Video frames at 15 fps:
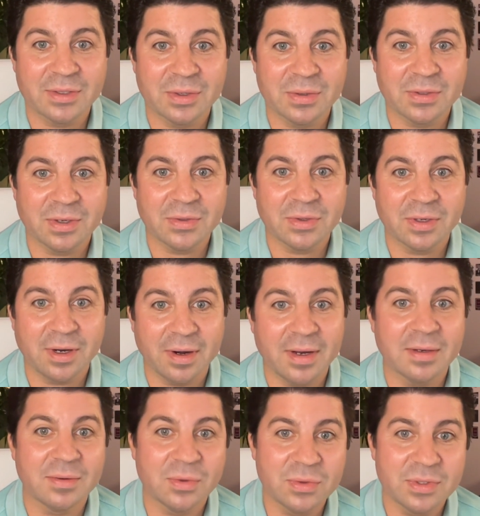So it's also like, all
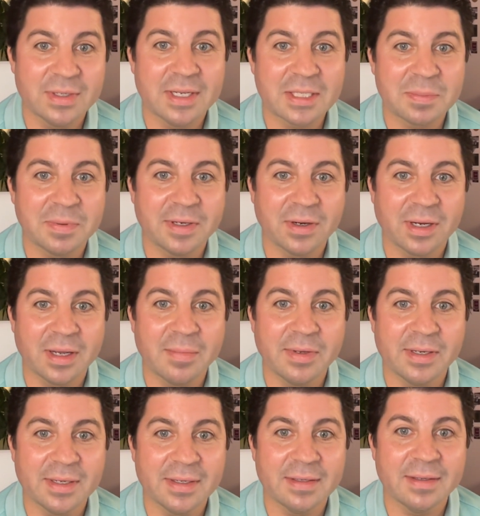right, who's the next player
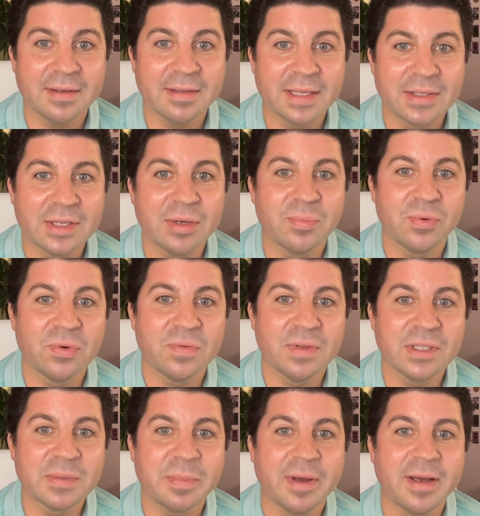coming in that's going to improve
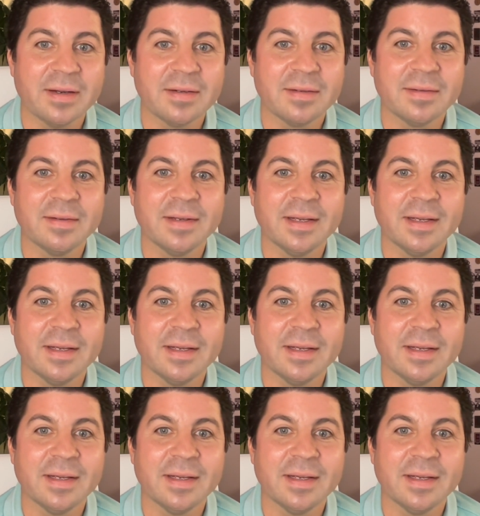this spot,